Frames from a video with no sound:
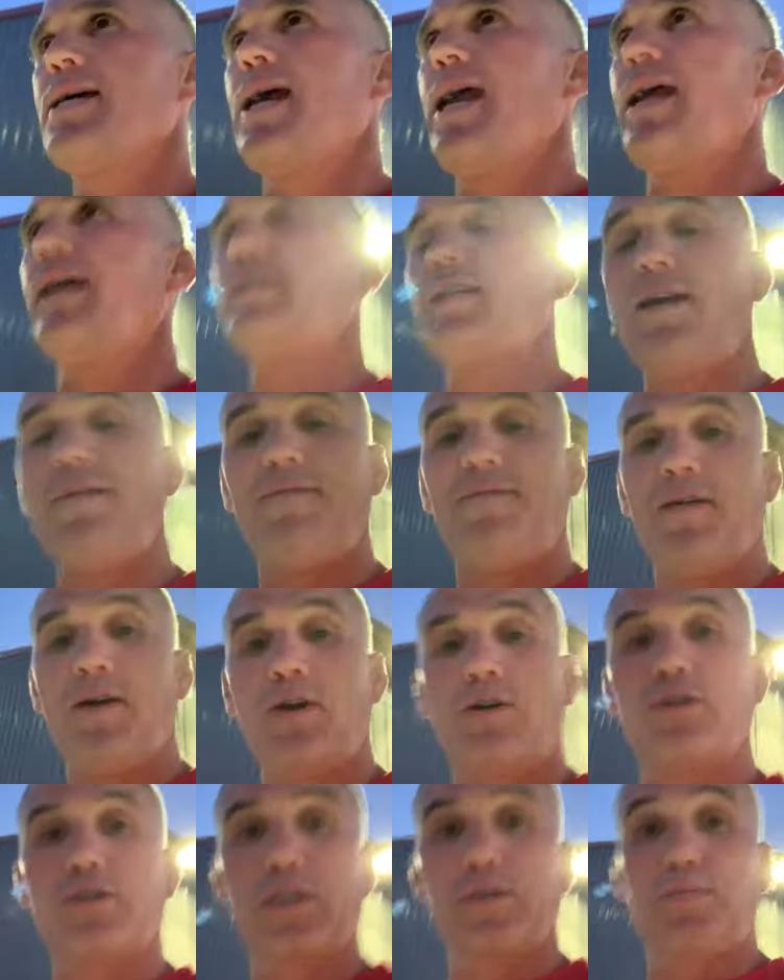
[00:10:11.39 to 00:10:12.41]

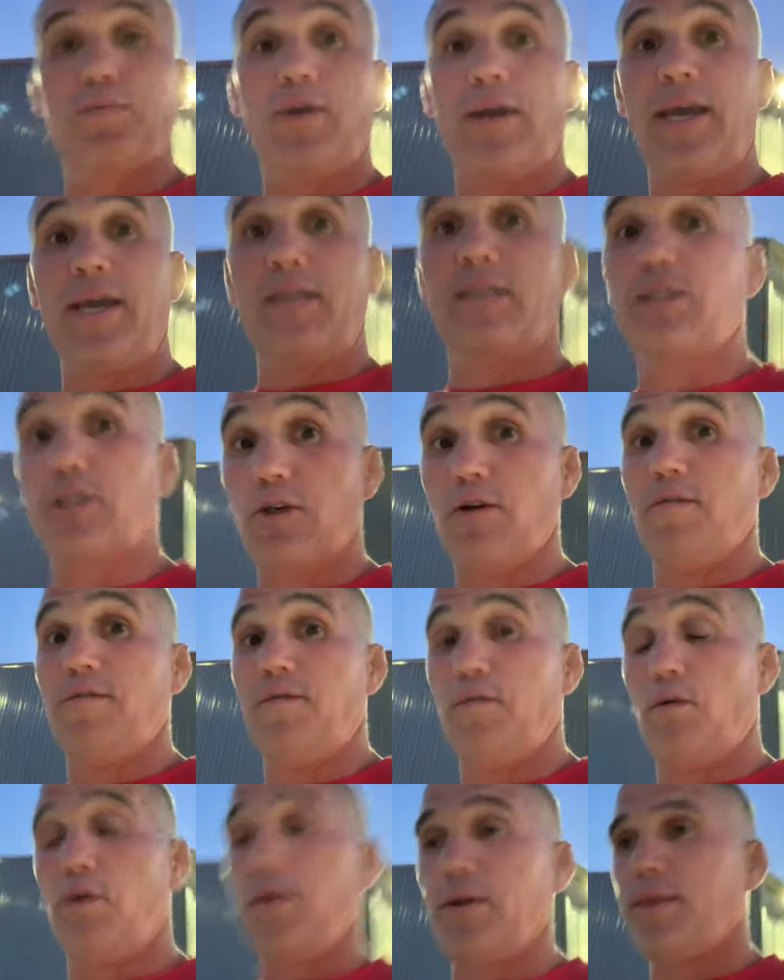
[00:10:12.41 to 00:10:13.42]
antifungal spray and so
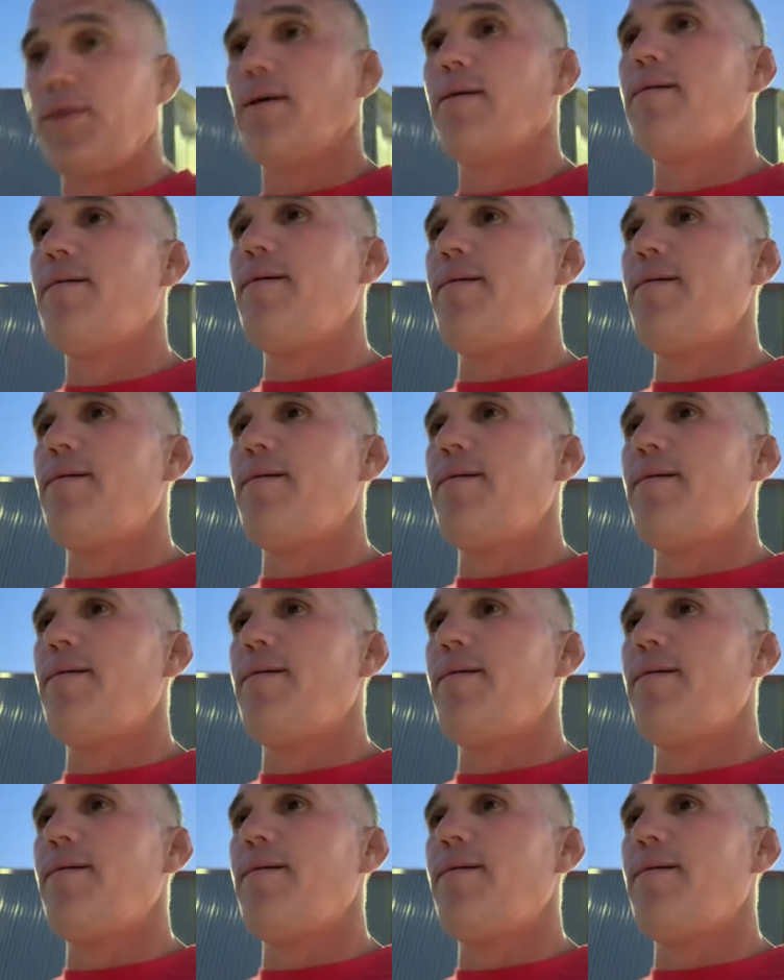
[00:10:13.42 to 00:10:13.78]
forth.